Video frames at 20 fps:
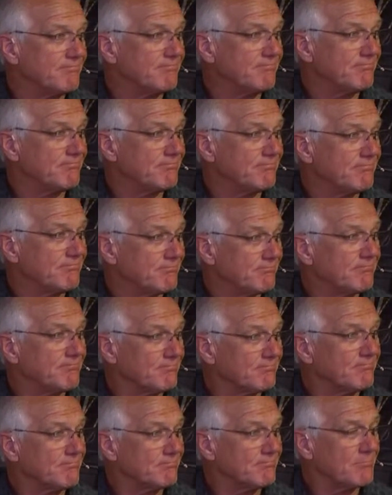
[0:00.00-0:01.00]

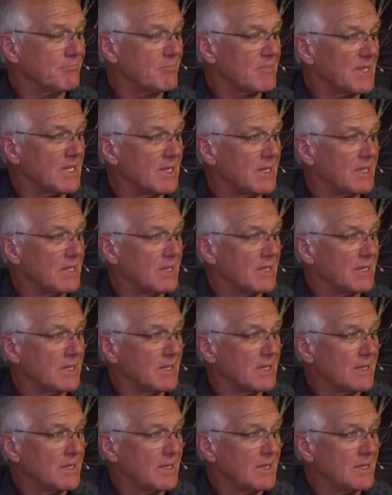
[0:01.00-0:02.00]

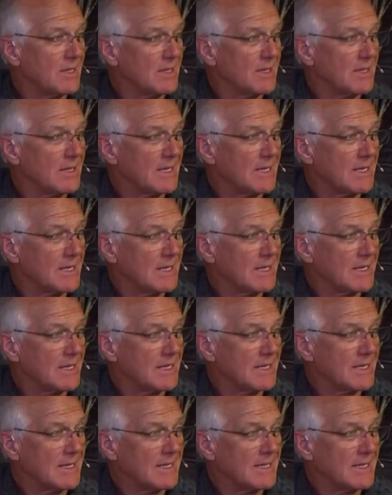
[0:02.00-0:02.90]
Nothing is said.